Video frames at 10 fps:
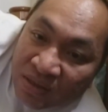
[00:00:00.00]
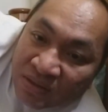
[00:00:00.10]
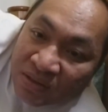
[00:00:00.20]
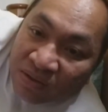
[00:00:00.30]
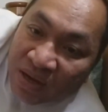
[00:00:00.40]

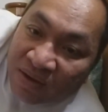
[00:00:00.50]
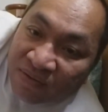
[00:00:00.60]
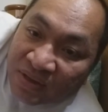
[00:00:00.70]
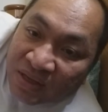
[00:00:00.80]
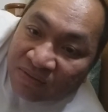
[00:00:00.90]
So
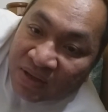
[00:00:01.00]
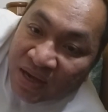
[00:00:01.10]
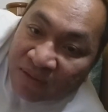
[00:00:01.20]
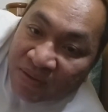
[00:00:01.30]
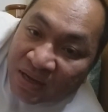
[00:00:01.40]
everything we
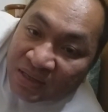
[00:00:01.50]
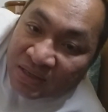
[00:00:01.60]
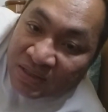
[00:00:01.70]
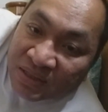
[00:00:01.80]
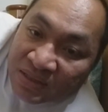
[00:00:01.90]
can
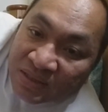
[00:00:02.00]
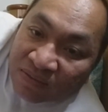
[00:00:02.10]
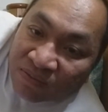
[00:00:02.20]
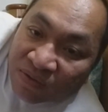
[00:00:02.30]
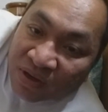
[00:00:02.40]
imagine exists
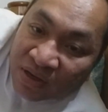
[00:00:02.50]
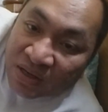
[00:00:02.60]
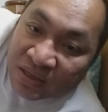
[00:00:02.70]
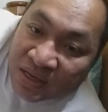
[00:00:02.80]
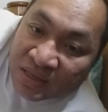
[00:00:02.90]
somewhere.
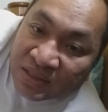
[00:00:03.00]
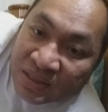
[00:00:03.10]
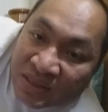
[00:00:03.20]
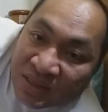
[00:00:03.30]
Yes.